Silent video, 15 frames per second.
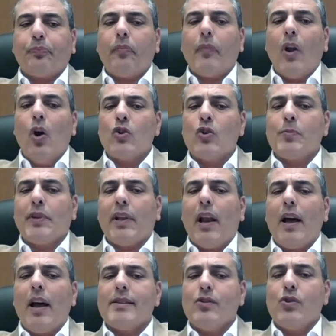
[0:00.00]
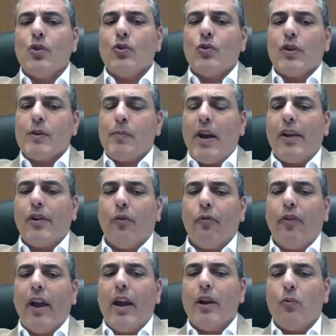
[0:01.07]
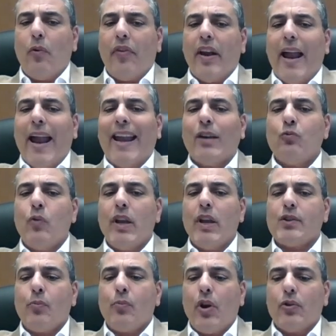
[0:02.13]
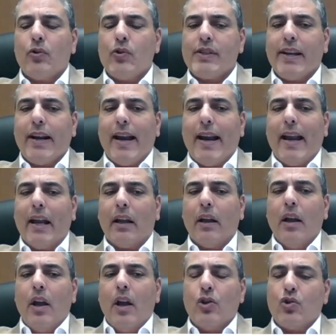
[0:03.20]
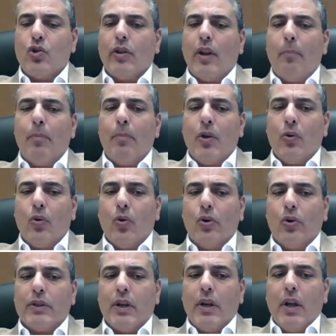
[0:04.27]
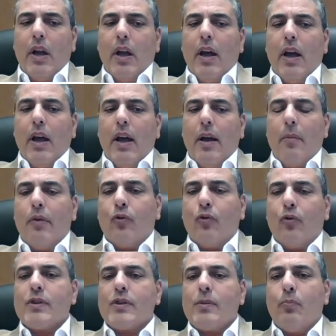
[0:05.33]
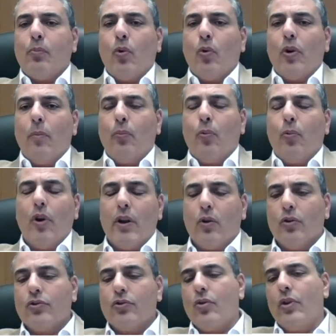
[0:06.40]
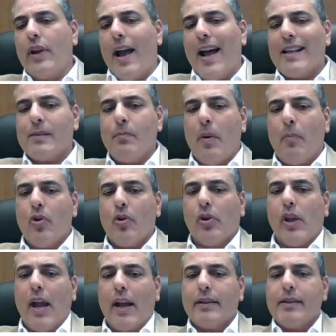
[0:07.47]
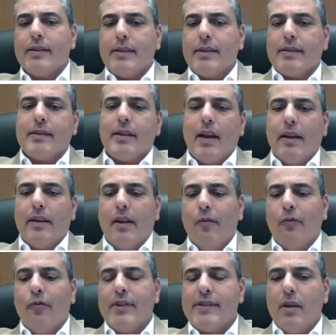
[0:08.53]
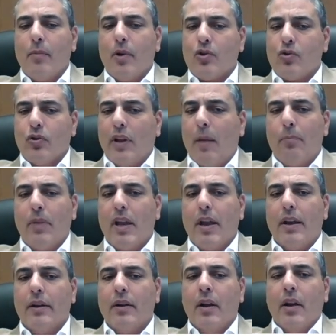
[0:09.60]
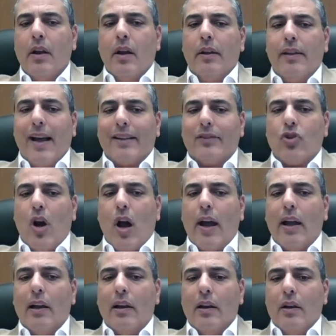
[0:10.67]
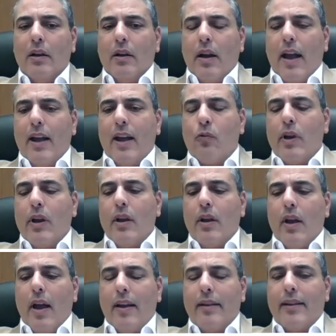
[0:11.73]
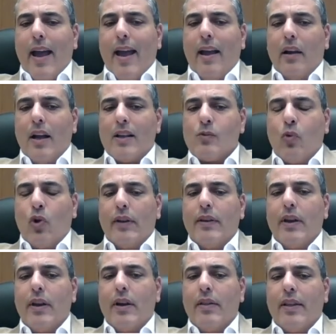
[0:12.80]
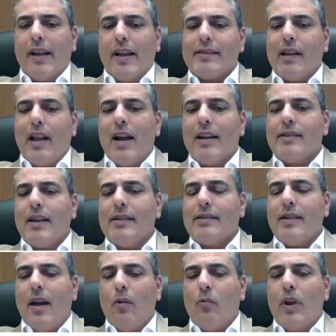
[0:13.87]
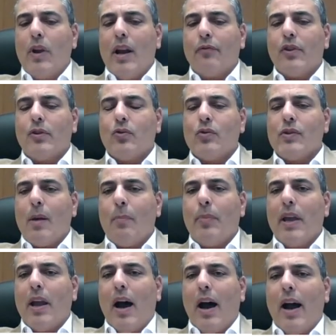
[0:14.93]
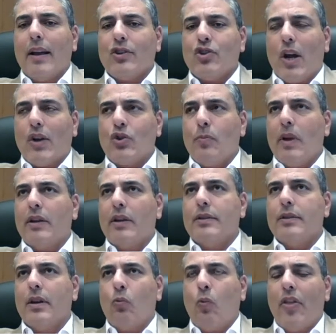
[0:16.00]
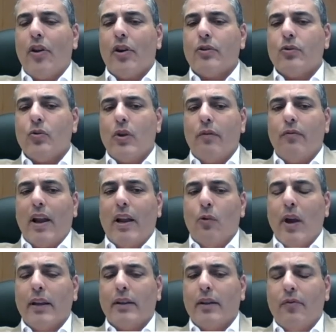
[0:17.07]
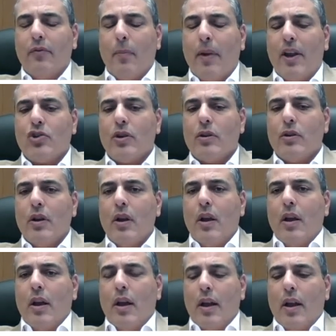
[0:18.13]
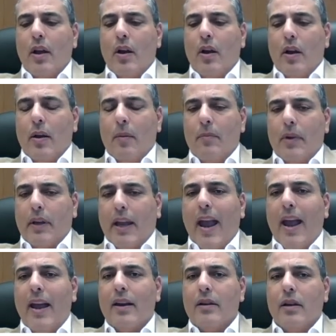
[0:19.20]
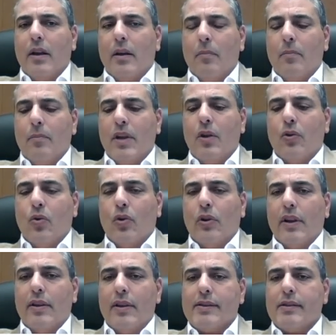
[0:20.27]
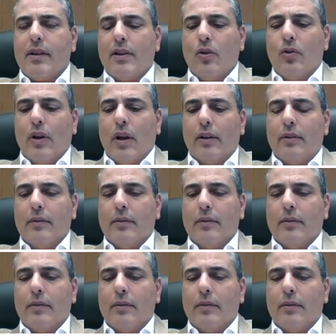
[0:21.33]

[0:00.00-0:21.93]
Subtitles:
hospitalized due to respiratory failure within 8 weeks prior to screening, he should not be enrolled. Of course, poorly controlled asthma, bronchiectasis, and emphysema should not be in that trial. And the last bullet here in that slides is that we left it to the PI judgment whether to evaluate if the patient can be enrolled in this study or not.